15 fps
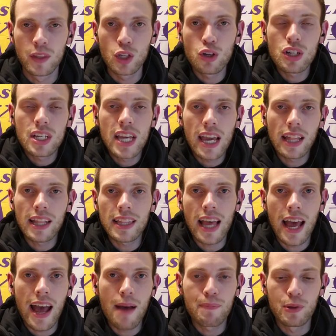You just can't let
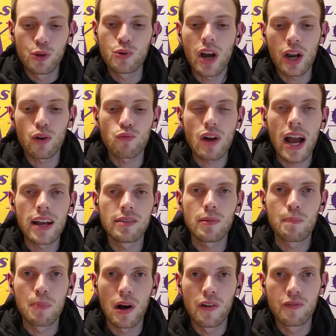that happen. You got to rise
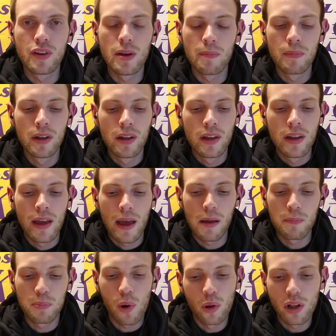above him
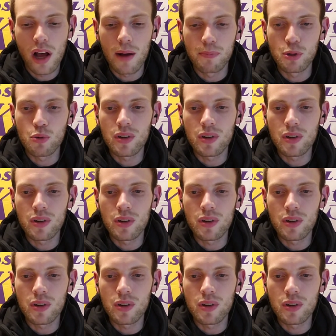and pull up.